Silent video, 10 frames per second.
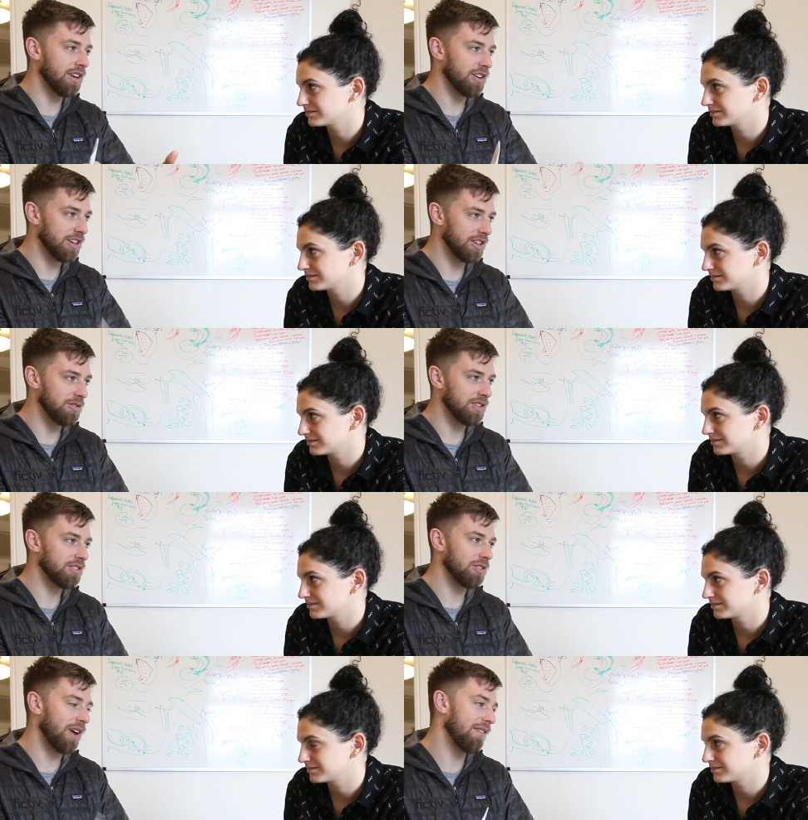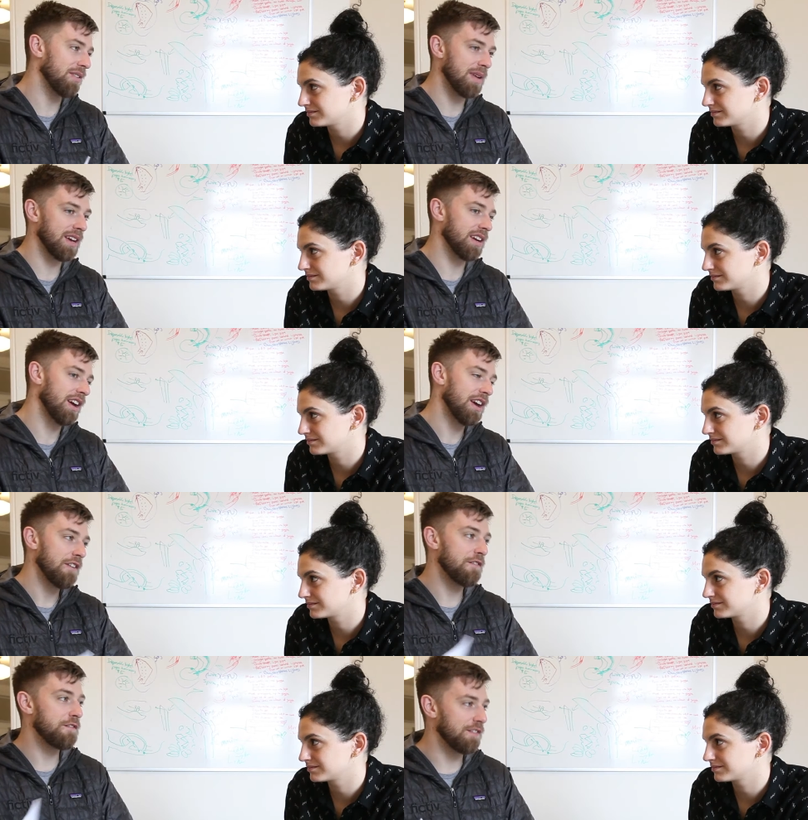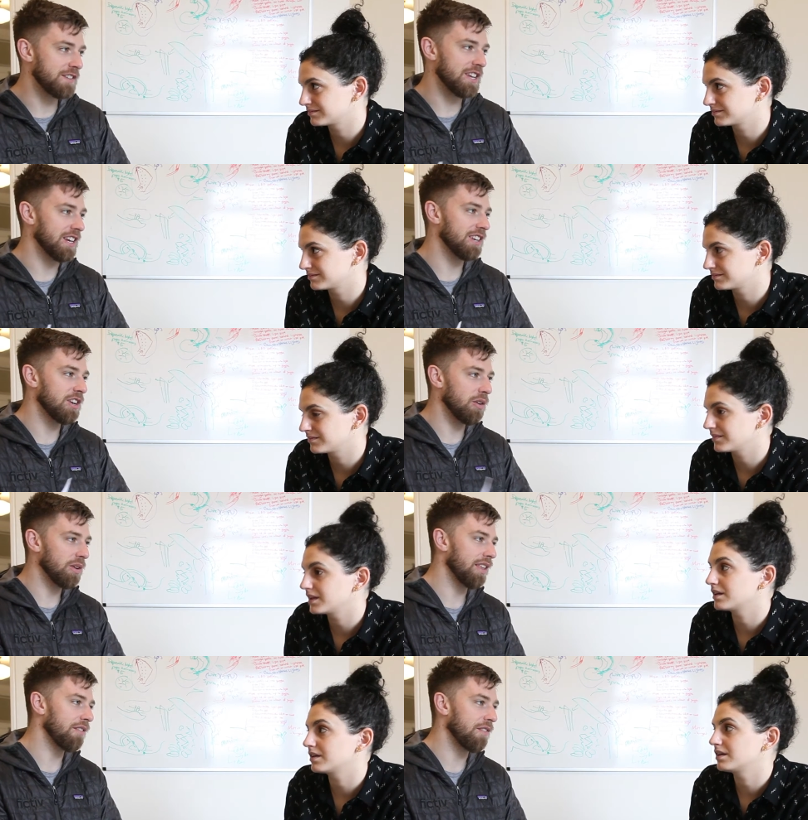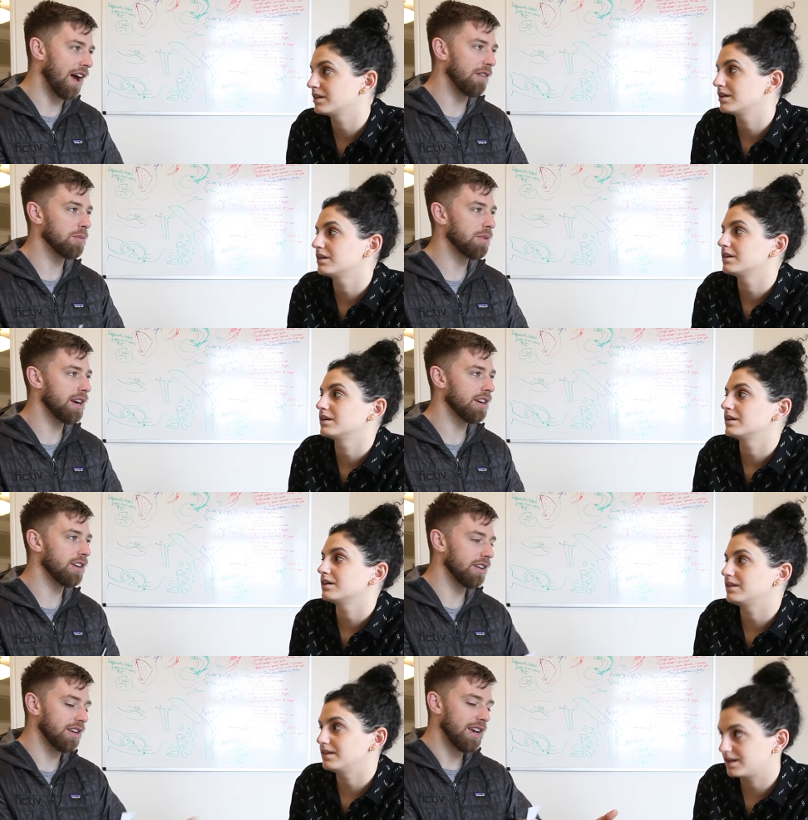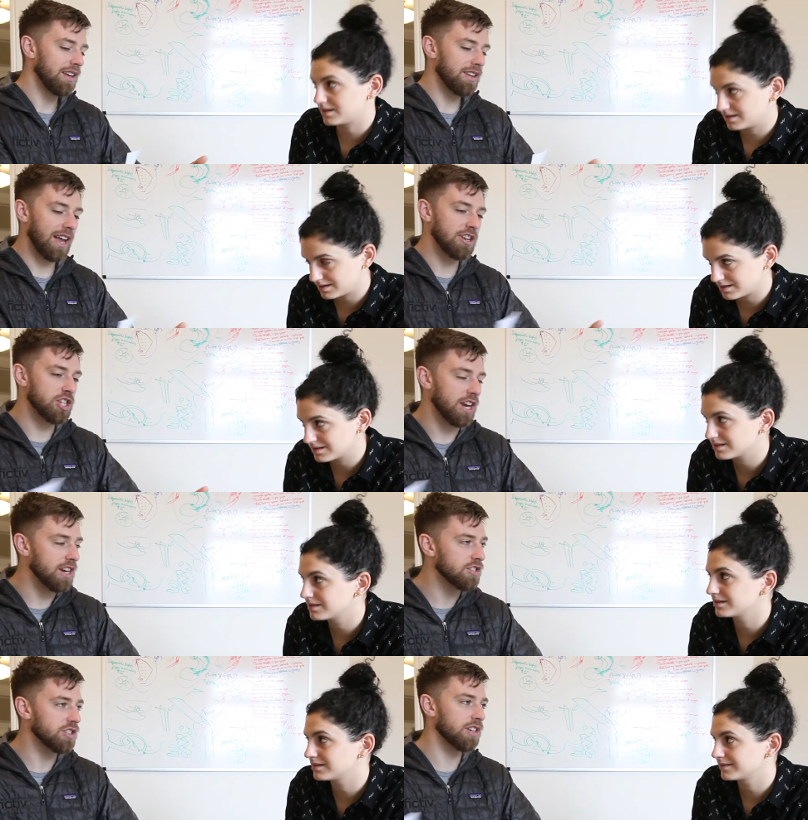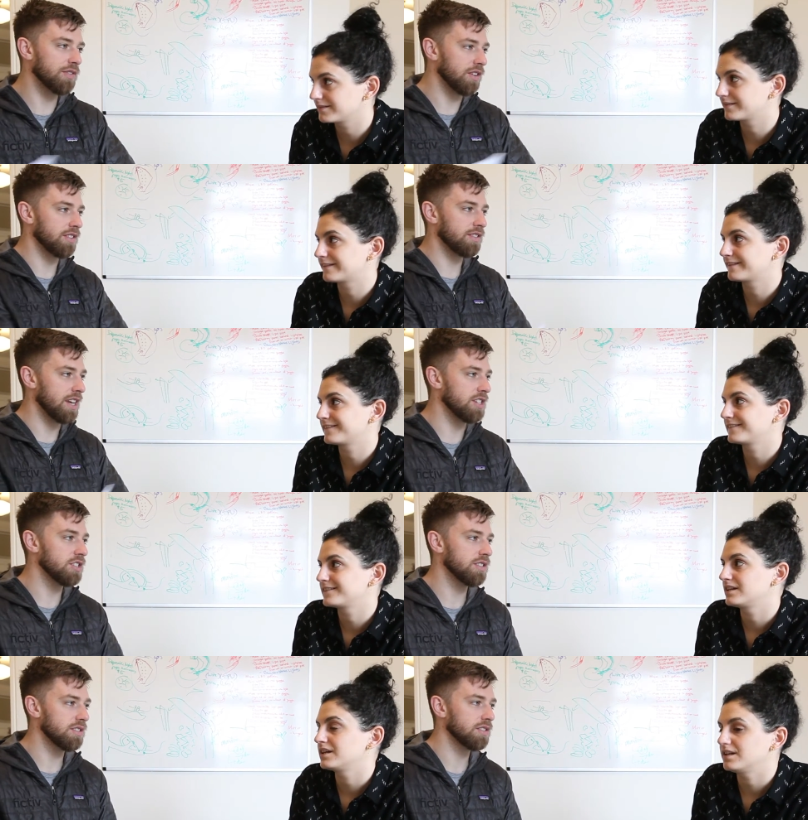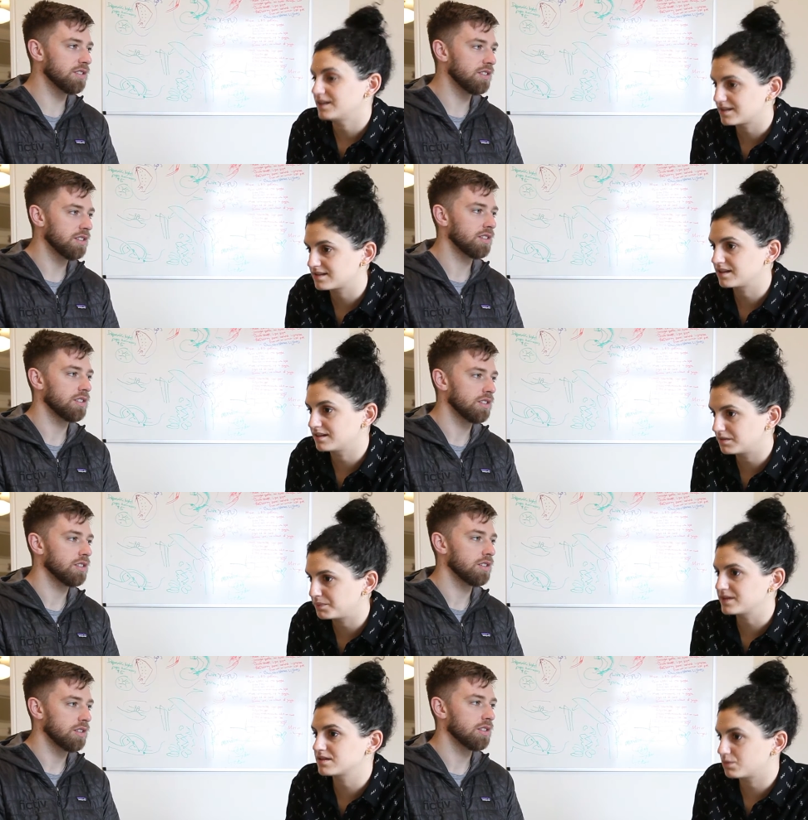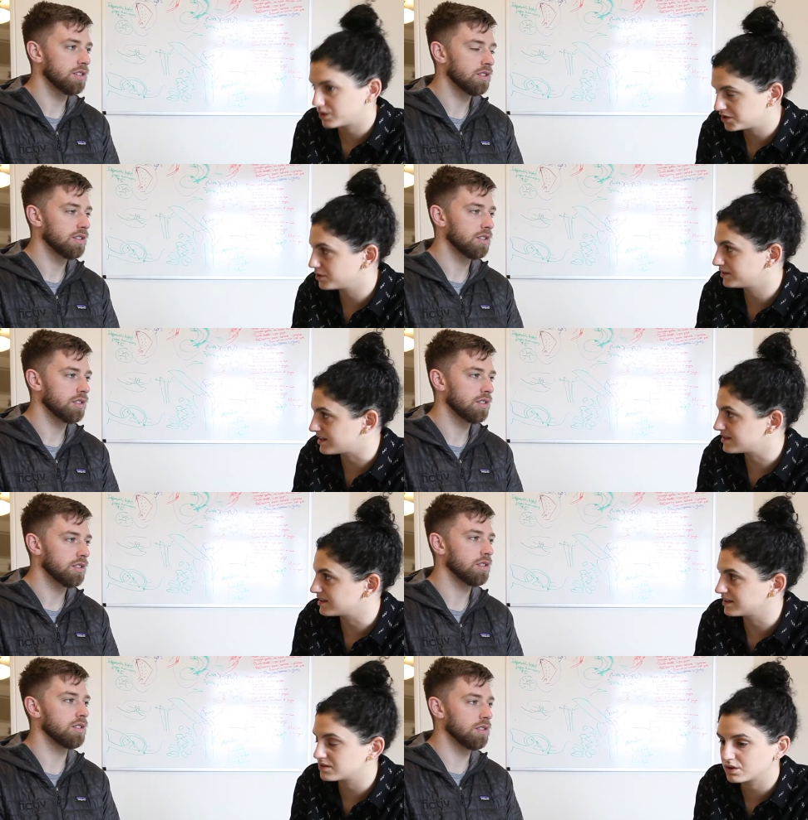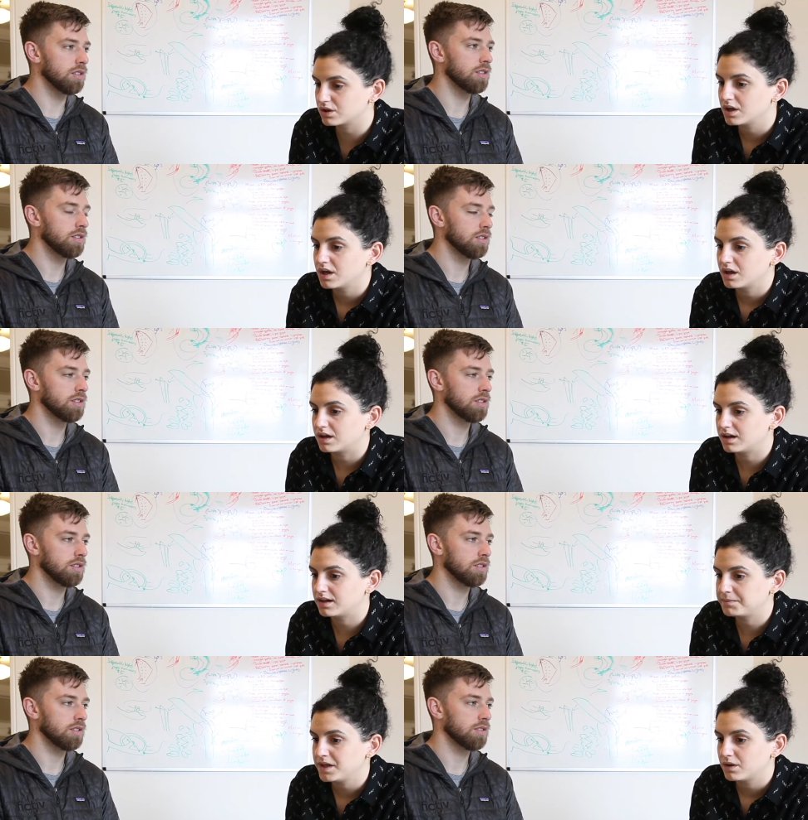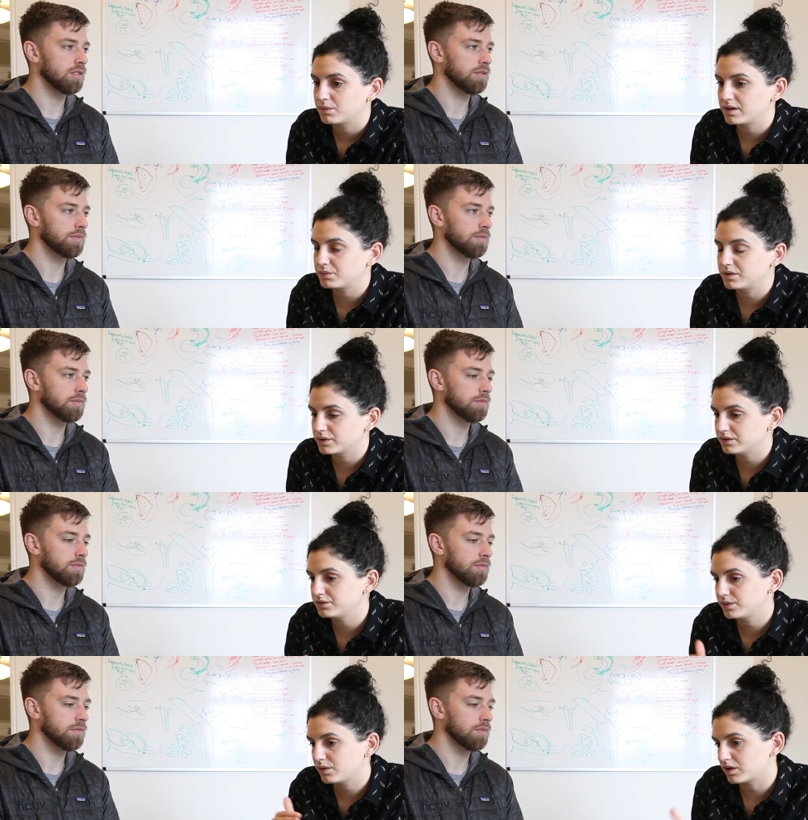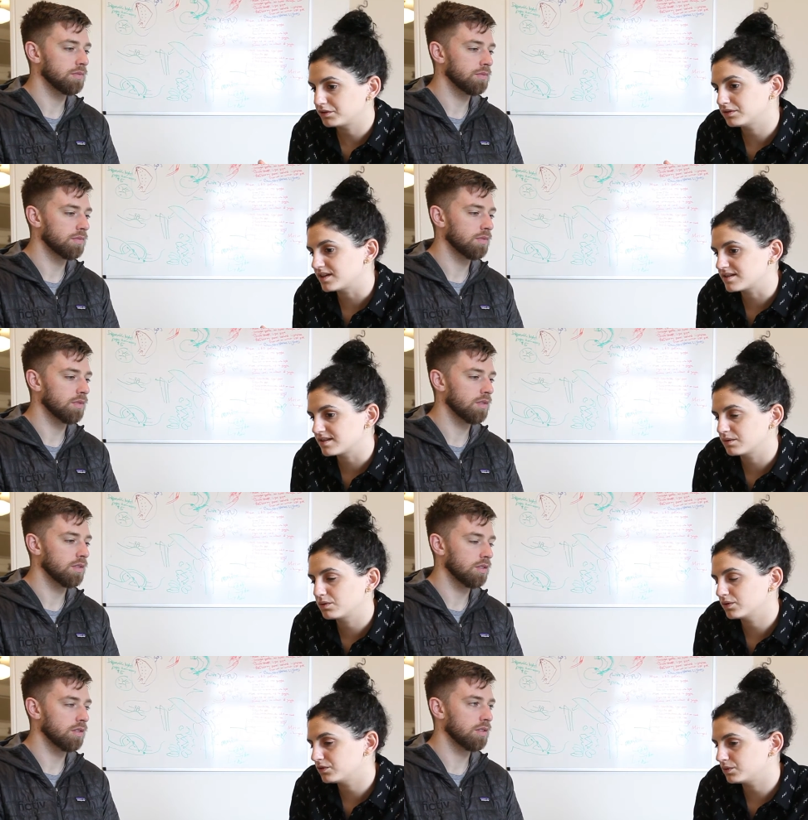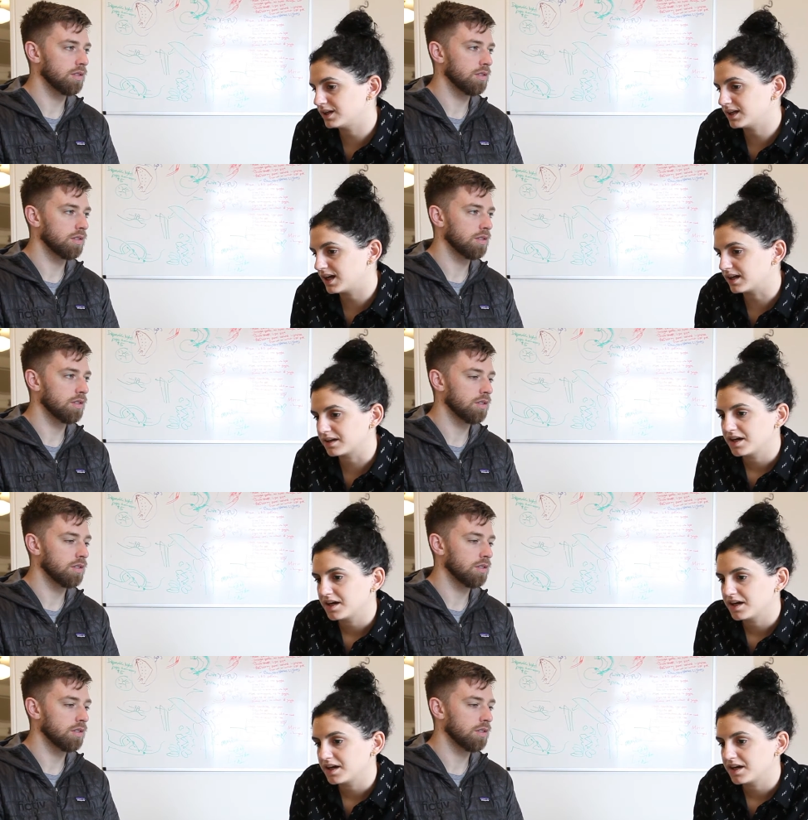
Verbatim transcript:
Speaker 1: are going to use this so i have to make 15 knowing that five will break? And yes. Does that change in different stages?
Speaker 2: Yes, and it depends on what you're testing. So mm. um, when we weren't doing water testing, we were doing like